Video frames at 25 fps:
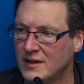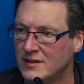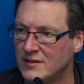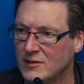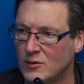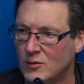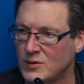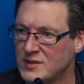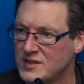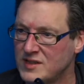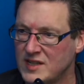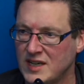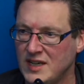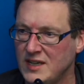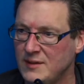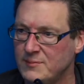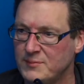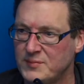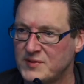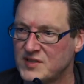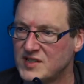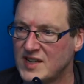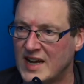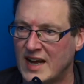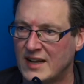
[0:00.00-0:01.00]
or see
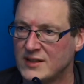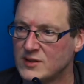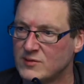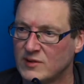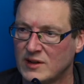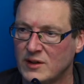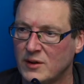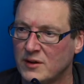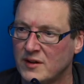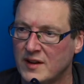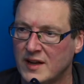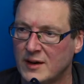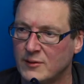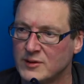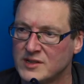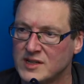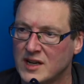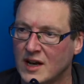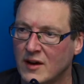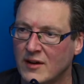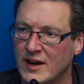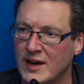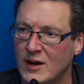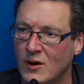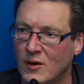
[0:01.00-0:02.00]
stands where a lot of that was
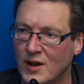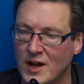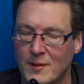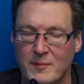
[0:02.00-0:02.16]
going on.